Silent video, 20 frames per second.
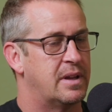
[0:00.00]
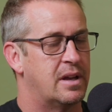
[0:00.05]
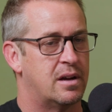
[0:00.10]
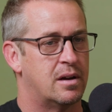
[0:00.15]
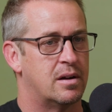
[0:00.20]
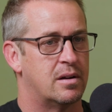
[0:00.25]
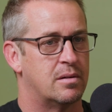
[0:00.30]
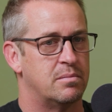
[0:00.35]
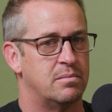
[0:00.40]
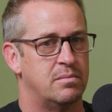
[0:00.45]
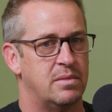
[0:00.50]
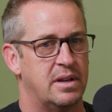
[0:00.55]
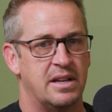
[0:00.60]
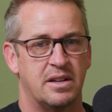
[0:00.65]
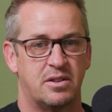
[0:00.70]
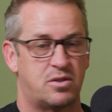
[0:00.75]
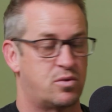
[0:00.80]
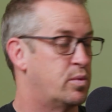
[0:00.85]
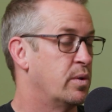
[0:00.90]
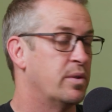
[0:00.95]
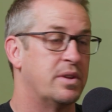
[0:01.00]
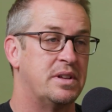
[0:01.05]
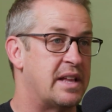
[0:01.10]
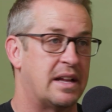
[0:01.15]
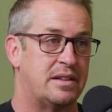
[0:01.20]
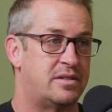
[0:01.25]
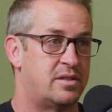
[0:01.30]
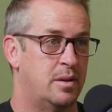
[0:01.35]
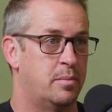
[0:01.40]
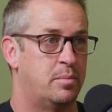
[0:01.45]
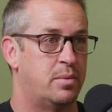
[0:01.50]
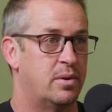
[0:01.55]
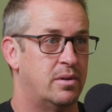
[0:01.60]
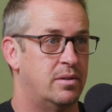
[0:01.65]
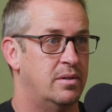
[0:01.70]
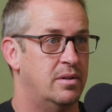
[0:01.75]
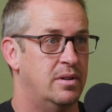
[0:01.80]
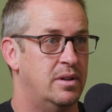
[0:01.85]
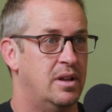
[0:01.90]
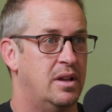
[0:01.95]
And it's really that
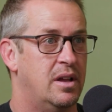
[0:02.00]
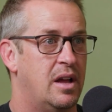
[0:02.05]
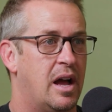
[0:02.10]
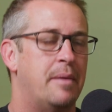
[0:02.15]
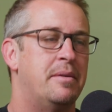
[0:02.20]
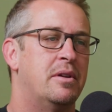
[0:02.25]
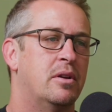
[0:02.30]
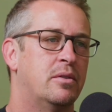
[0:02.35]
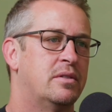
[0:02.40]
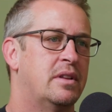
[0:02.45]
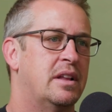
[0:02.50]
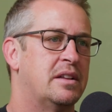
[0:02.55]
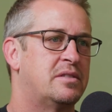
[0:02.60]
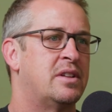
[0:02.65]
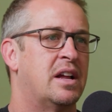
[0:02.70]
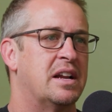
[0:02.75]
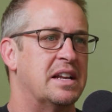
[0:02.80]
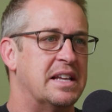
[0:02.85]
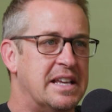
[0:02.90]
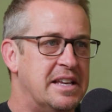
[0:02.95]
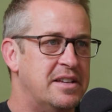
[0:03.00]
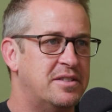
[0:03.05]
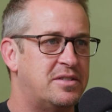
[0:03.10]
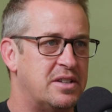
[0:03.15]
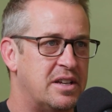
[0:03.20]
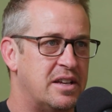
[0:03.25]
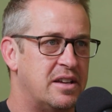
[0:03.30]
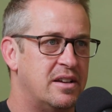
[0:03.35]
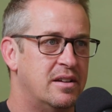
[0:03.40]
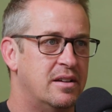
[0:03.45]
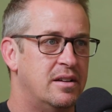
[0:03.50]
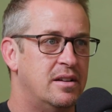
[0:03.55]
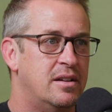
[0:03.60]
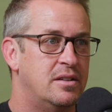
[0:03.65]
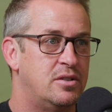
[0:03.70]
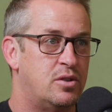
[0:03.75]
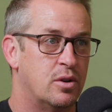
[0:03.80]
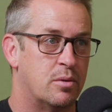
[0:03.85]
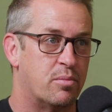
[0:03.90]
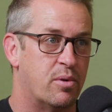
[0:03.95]
simple. I know that's not easy
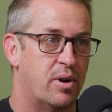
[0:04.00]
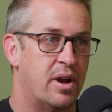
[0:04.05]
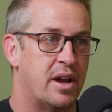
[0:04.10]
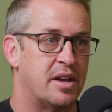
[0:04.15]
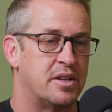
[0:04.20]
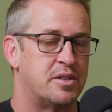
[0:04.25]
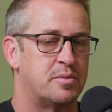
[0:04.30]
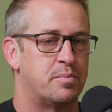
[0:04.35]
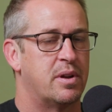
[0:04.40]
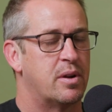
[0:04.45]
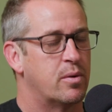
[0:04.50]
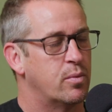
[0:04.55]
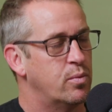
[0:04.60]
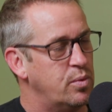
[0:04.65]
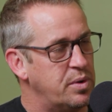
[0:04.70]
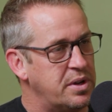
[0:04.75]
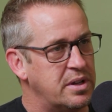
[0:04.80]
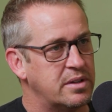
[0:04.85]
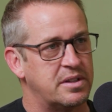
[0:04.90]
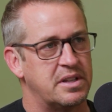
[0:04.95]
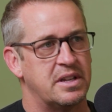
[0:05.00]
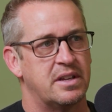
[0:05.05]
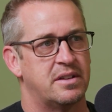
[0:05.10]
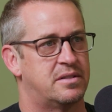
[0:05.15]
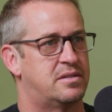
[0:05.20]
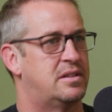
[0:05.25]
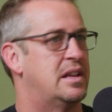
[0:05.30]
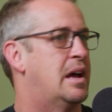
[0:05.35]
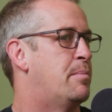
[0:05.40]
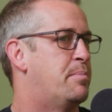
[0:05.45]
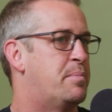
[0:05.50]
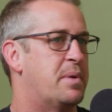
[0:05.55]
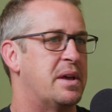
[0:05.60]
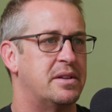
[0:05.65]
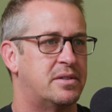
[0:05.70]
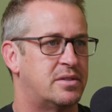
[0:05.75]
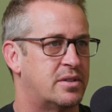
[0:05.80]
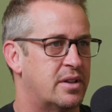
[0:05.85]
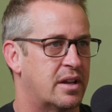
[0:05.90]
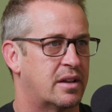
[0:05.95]
to embrace, but it really is that
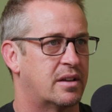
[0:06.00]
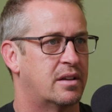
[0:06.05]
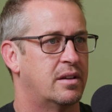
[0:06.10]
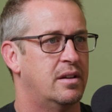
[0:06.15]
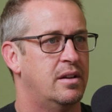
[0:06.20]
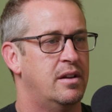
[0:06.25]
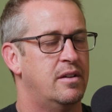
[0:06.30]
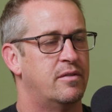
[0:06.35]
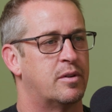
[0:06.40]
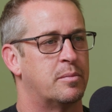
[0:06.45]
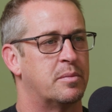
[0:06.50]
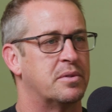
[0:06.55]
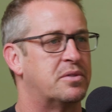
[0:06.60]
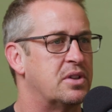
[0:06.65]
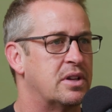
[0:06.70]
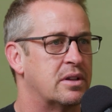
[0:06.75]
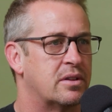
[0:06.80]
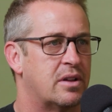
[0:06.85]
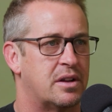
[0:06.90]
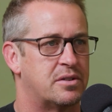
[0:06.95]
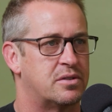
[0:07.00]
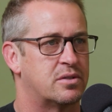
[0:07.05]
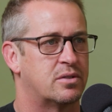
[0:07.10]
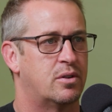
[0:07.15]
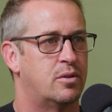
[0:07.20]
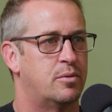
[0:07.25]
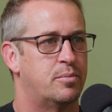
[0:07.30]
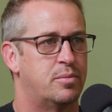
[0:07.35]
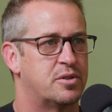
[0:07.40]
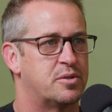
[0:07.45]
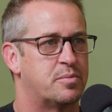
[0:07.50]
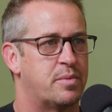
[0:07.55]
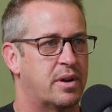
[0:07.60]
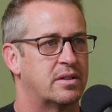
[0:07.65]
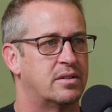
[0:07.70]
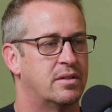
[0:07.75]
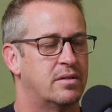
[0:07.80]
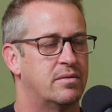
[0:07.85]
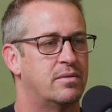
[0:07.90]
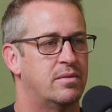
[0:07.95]
basic from a theological
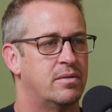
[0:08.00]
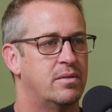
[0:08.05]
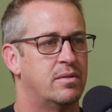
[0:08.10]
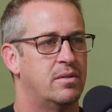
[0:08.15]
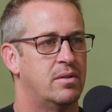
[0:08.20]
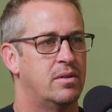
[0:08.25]
perspective.